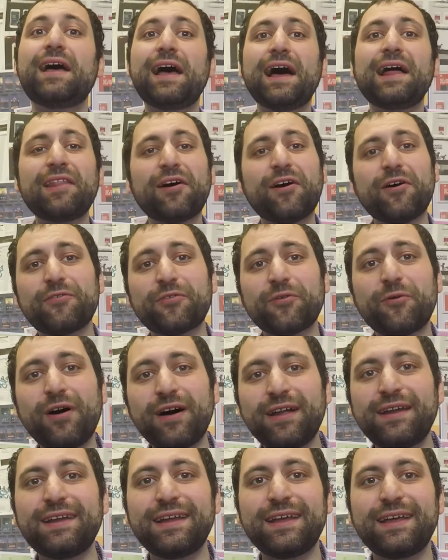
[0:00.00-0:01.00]
Hello
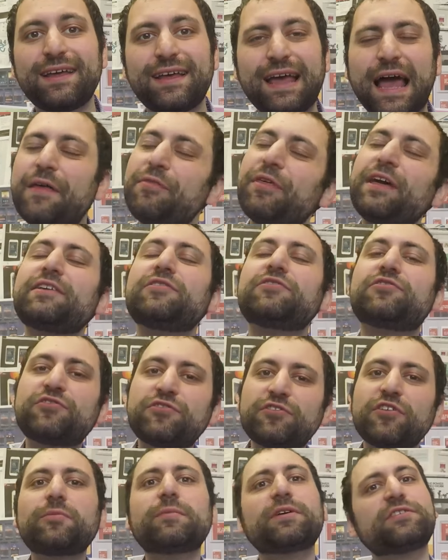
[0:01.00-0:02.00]
everyone, and thank you
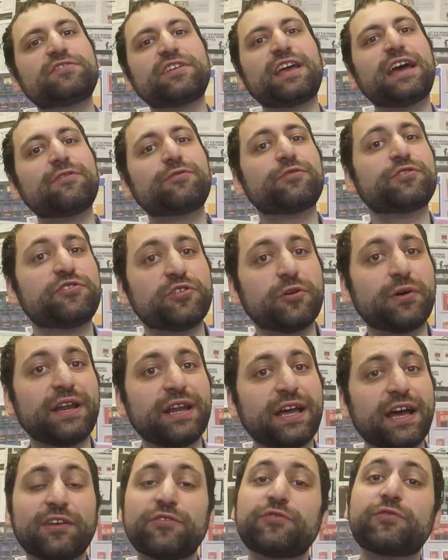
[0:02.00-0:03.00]
so much again for
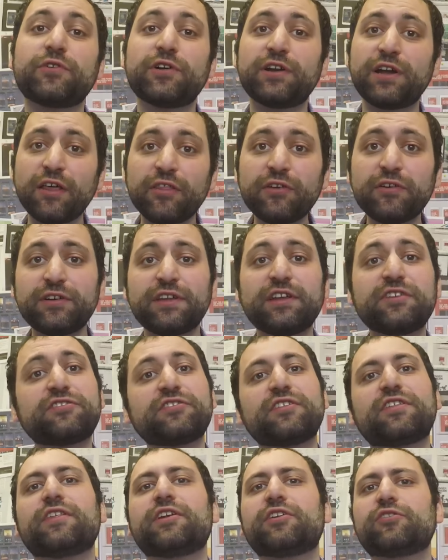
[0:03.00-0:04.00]
joining us for another
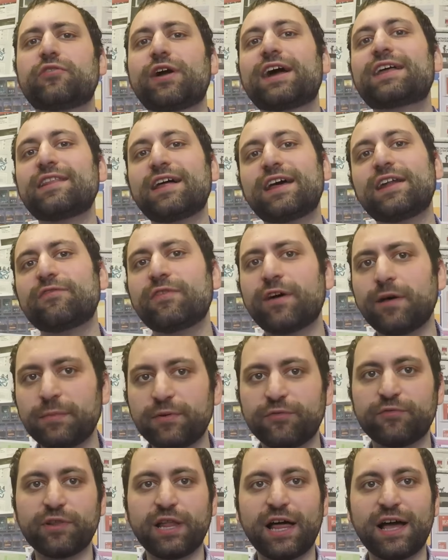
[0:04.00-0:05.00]
edition in the Direct Line
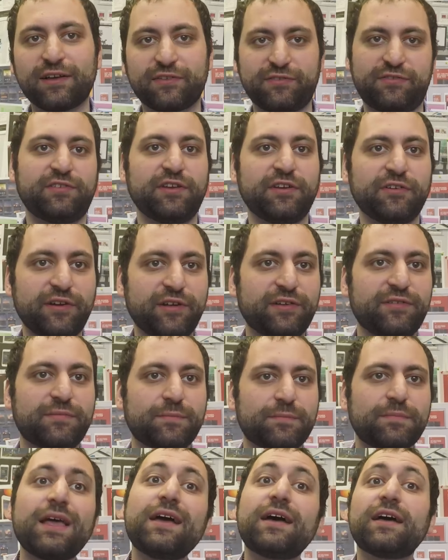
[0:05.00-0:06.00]
Development Vlogs series.
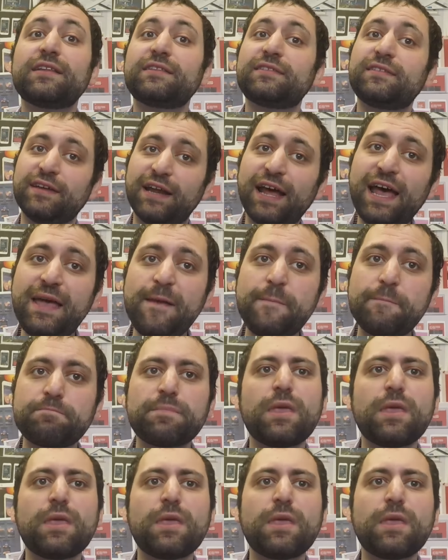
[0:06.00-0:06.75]
Today,